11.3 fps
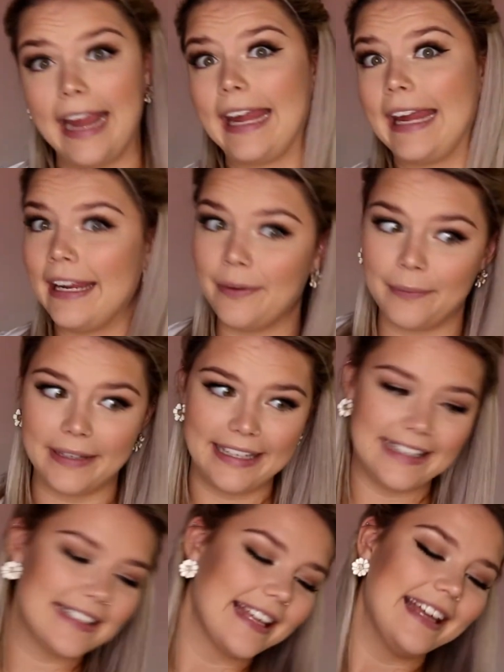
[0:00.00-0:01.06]

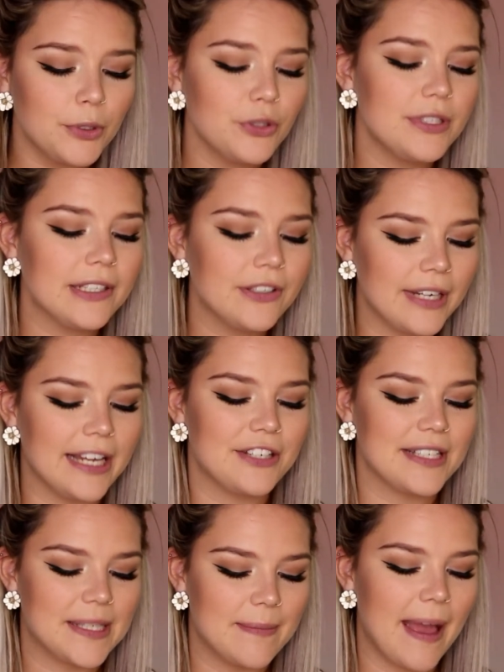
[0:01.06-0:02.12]
Anyways, Beauty
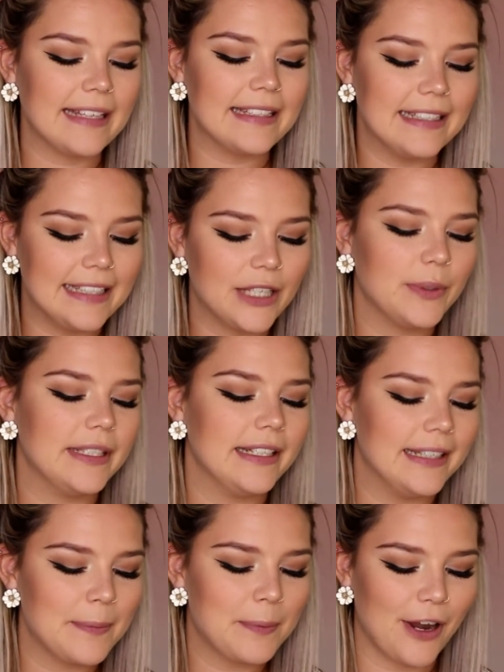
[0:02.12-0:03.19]
Creations Matte Liquid
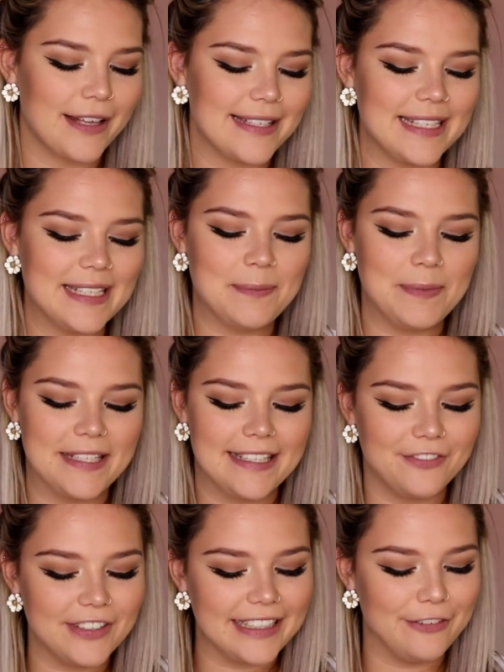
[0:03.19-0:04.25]
Lip Gloss is
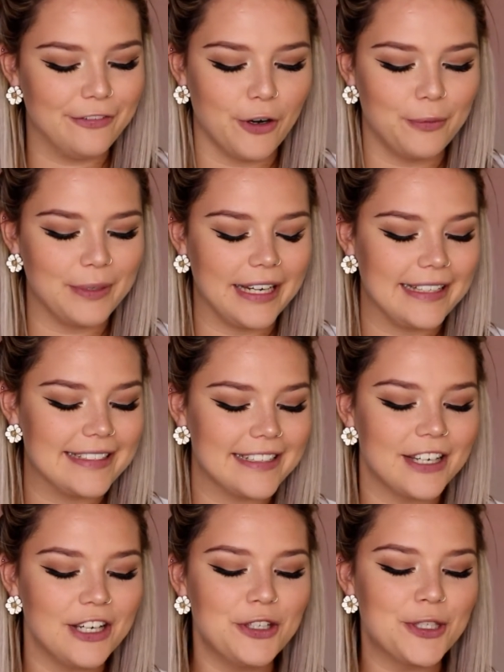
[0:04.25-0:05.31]
specifically formulated
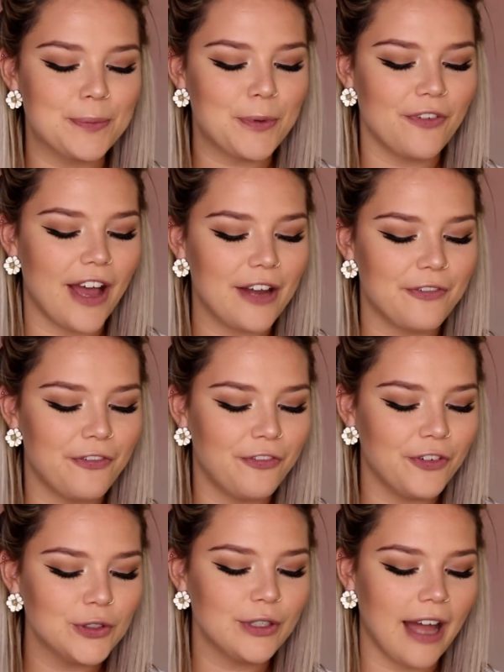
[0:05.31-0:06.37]
to provide
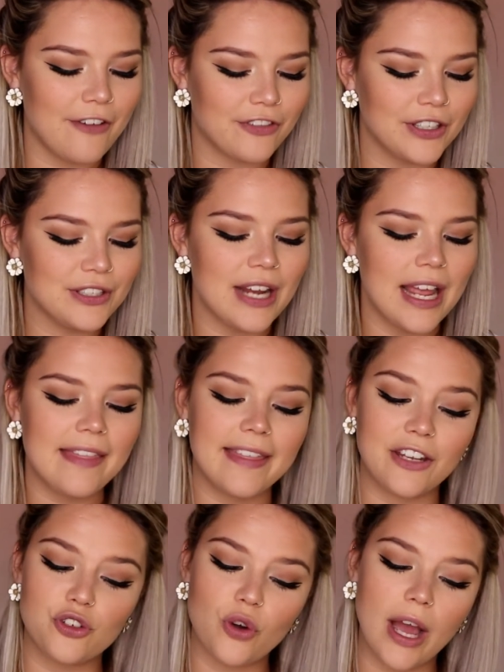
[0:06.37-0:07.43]
full coverage
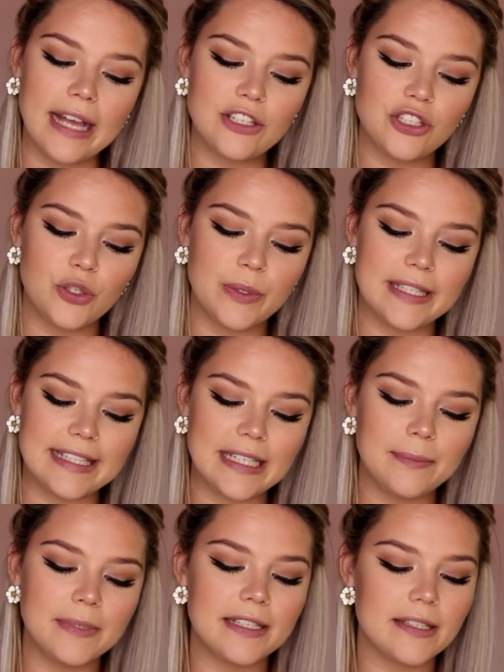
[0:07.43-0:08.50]
that dries to a
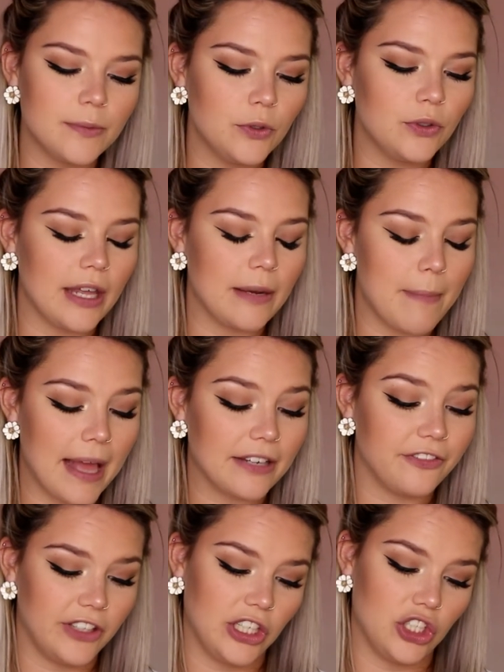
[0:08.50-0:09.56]
seamless, smooth and matte
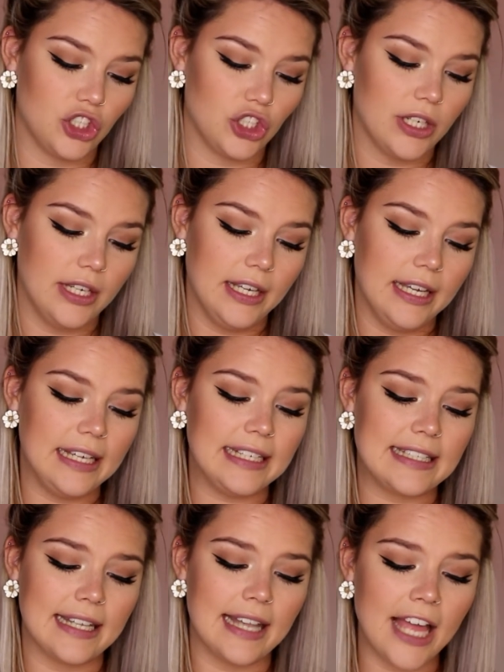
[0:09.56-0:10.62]
finish.
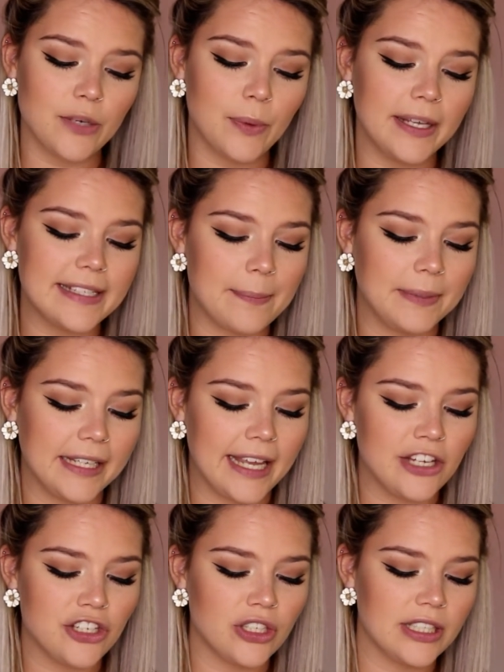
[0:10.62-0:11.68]
Its lightweight
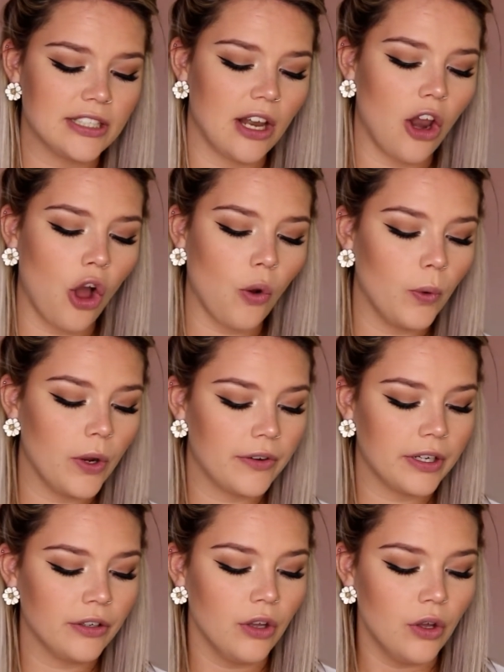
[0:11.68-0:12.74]
application is long
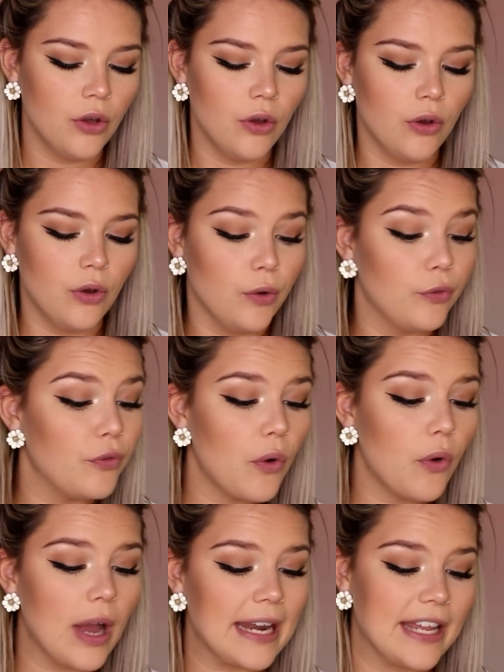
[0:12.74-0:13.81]
wearing
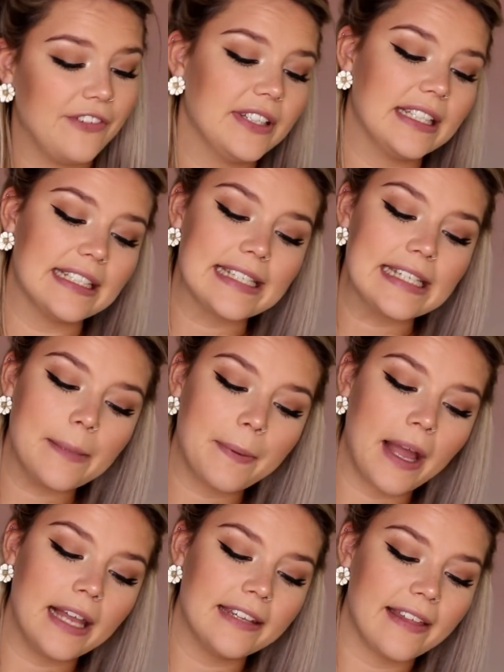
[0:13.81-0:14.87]
for an effortless lip
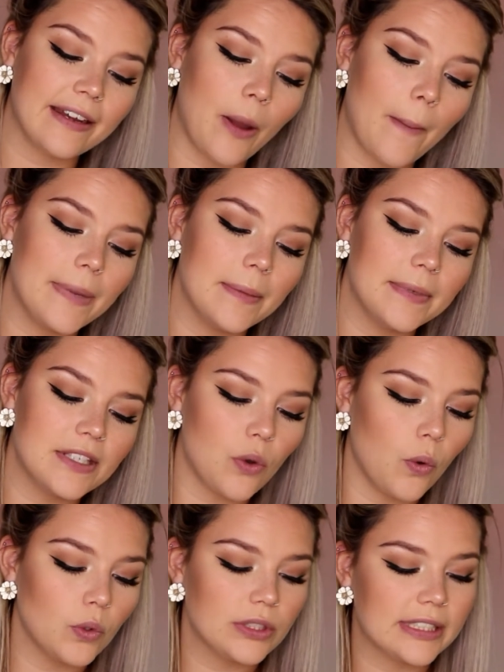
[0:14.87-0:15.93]
color that complements
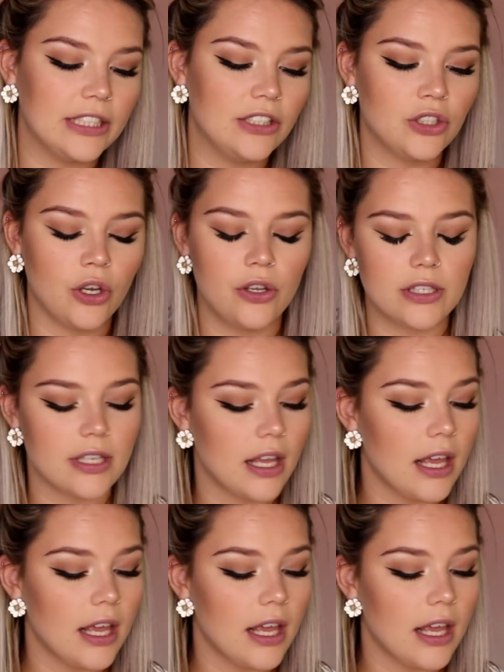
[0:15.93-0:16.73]
all skin tones.